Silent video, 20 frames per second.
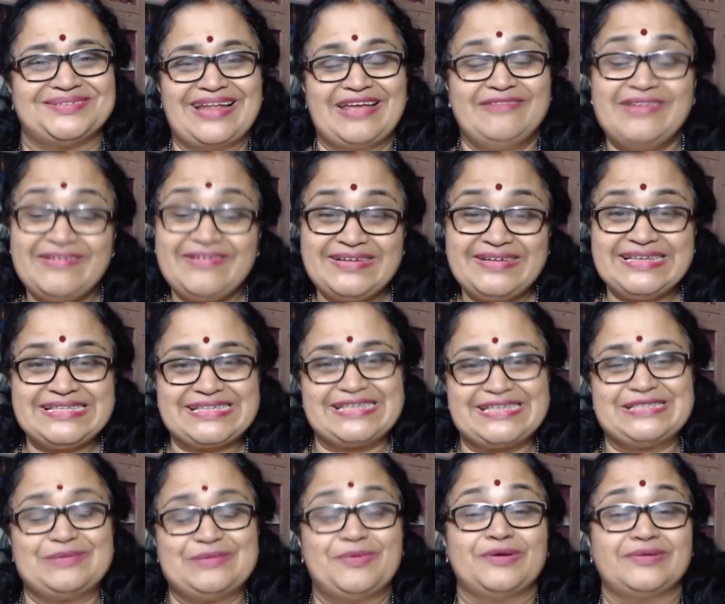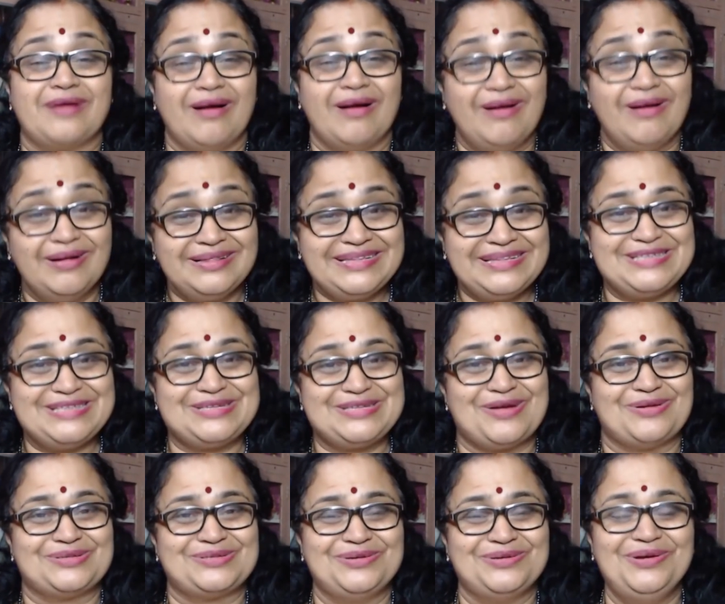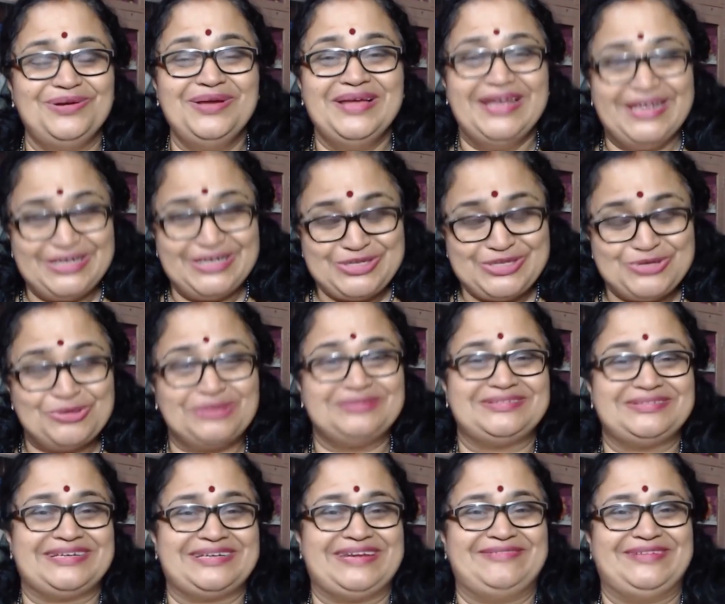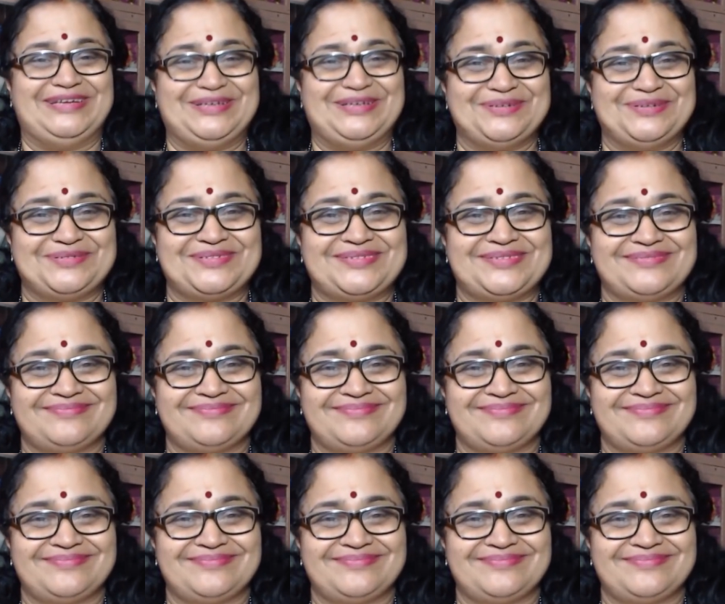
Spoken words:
We will discuss about all these also in 2 or 3 videos.